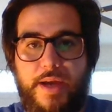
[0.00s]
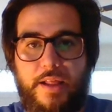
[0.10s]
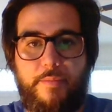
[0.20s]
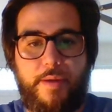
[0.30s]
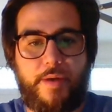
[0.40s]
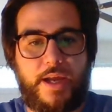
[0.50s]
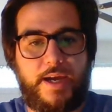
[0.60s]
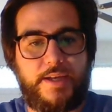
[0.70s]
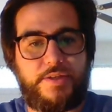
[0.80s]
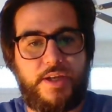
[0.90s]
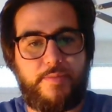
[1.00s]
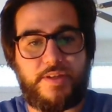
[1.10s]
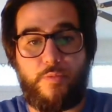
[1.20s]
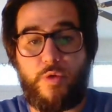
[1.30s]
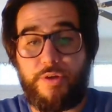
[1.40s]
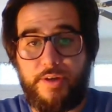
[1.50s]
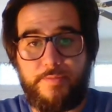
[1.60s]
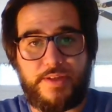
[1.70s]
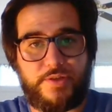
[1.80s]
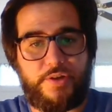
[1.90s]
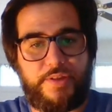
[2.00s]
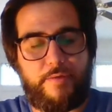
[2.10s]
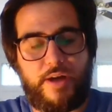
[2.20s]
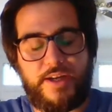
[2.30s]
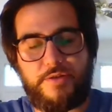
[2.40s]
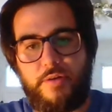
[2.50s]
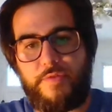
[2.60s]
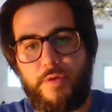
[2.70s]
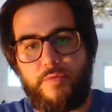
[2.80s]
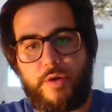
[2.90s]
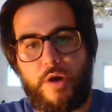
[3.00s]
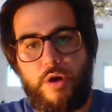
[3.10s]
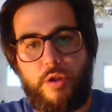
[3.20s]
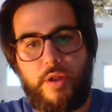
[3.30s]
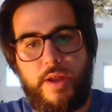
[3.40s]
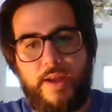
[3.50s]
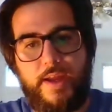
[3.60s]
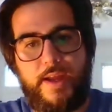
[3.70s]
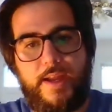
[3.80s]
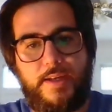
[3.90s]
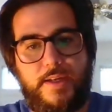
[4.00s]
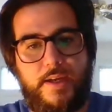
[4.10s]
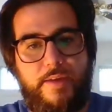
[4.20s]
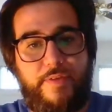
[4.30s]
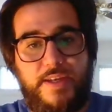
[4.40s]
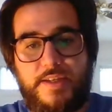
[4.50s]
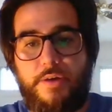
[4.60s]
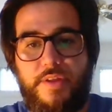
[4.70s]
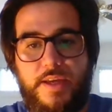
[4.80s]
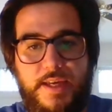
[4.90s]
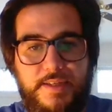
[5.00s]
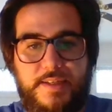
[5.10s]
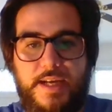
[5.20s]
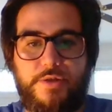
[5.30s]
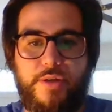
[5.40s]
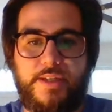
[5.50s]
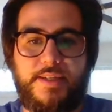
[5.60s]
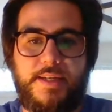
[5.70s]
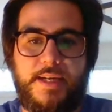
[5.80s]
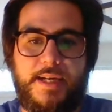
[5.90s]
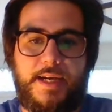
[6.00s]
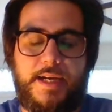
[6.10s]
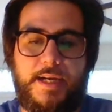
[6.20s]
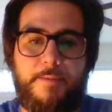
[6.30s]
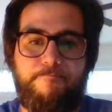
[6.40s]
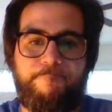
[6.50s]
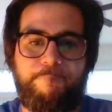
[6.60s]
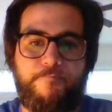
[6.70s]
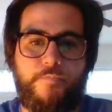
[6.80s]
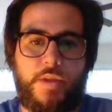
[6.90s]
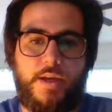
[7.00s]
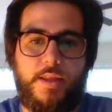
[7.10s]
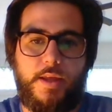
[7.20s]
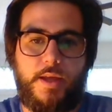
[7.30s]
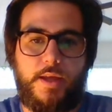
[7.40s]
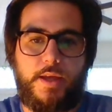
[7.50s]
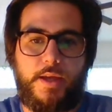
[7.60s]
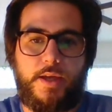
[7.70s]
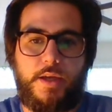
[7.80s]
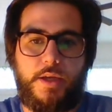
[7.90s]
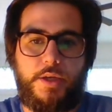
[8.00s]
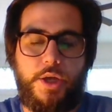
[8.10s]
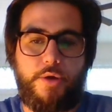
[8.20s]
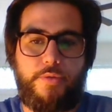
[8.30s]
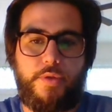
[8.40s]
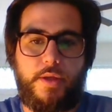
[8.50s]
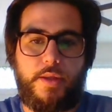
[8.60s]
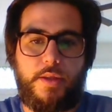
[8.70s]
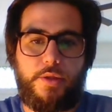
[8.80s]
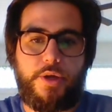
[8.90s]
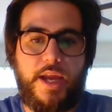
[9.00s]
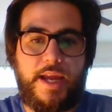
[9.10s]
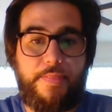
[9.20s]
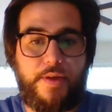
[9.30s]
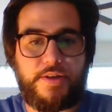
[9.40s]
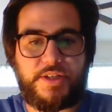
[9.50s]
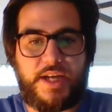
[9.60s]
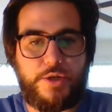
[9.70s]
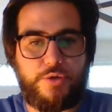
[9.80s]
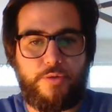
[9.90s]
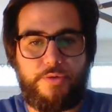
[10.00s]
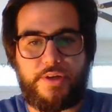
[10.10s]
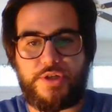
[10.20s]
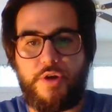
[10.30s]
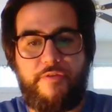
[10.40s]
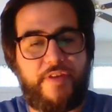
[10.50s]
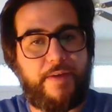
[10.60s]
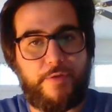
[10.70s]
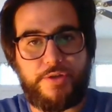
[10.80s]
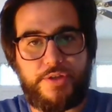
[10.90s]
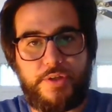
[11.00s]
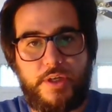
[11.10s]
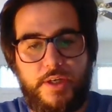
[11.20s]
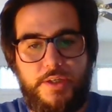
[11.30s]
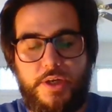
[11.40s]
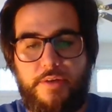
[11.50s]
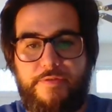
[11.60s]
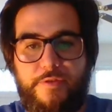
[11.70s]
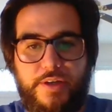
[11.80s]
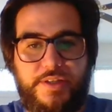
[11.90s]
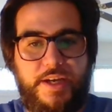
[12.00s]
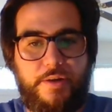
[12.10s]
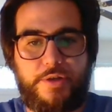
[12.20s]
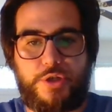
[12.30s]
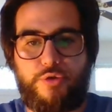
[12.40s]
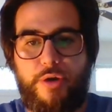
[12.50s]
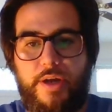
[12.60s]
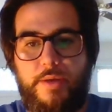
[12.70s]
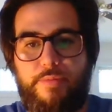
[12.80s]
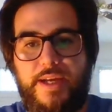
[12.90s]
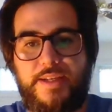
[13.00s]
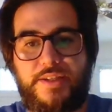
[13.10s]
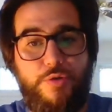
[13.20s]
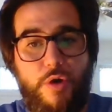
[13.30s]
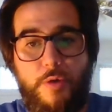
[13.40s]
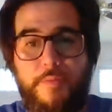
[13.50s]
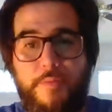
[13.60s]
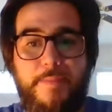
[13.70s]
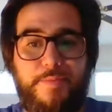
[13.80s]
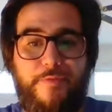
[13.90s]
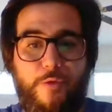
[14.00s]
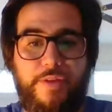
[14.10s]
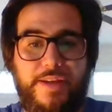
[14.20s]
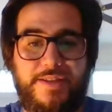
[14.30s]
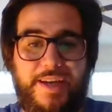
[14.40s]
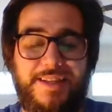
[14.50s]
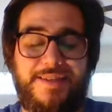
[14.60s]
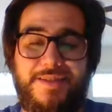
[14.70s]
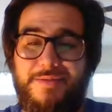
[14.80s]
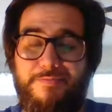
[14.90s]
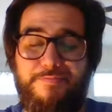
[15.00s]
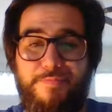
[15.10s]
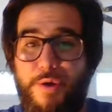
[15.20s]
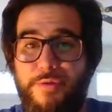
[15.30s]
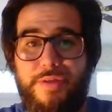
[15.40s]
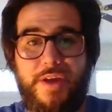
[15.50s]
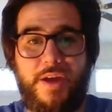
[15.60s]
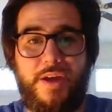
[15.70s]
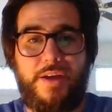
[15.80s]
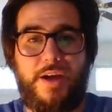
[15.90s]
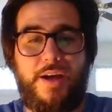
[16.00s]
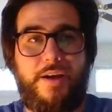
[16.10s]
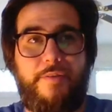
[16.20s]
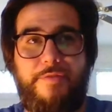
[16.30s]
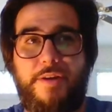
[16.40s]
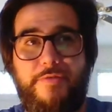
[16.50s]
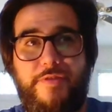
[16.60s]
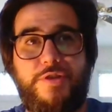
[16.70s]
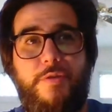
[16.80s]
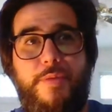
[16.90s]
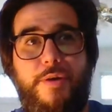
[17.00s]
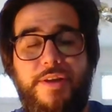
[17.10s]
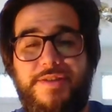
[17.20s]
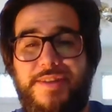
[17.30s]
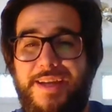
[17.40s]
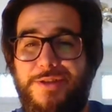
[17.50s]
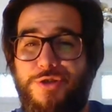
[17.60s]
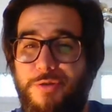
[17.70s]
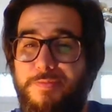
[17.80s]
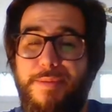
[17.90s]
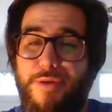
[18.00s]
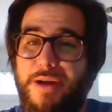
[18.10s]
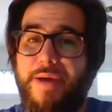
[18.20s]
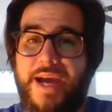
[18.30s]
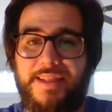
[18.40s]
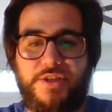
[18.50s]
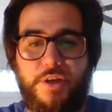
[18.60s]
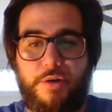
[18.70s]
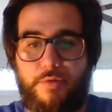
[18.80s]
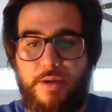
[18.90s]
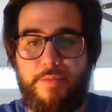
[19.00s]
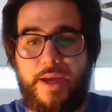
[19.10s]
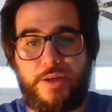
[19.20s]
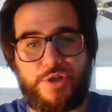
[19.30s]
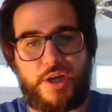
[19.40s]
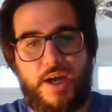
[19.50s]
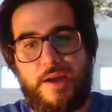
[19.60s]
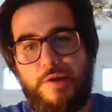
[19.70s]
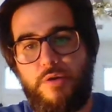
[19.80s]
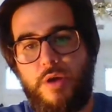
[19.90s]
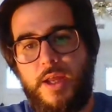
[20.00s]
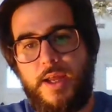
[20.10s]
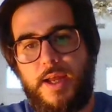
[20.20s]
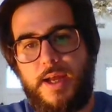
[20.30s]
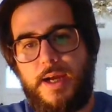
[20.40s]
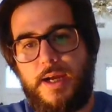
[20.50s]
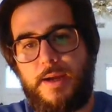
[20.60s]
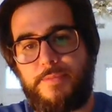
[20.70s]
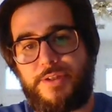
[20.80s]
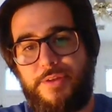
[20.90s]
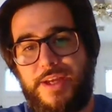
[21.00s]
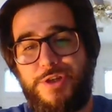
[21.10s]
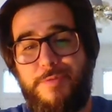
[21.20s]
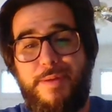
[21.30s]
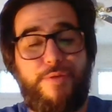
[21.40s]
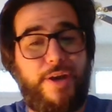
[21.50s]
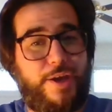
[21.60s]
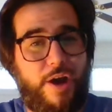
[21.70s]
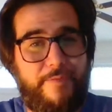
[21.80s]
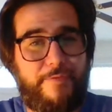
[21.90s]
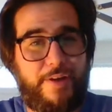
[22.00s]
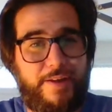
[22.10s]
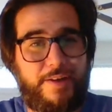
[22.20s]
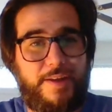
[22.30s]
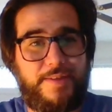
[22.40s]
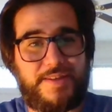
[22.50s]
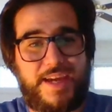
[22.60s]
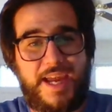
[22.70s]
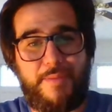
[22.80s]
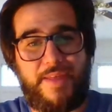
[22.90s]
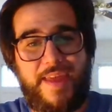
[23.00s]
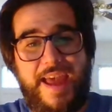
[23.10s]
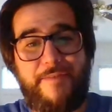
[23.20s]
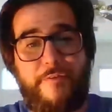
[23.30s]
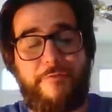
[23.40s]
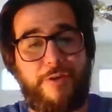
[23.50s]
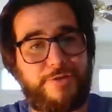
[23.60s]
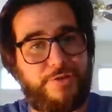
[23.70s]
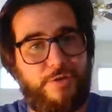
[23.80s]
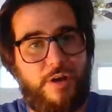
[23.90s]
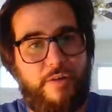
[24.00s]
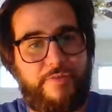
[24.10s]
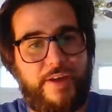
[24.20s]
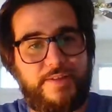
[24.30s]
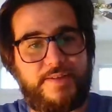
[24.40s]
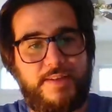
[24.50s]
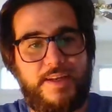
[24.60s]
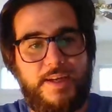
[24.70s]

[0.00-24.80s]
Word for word: Alabama guys. Jameson Williams is on that roster, if you'll recall. And uh, if he's healthy, he's dangerous. Um, you know, looking at their schedule, there's no favors done for us here. Detroit plays two home games before this against both uh, of their divisional opponents that should be pretty bad this year Green Bay and Chicago. Um, so they should be pretty confident in this game, and they have a versatile offense.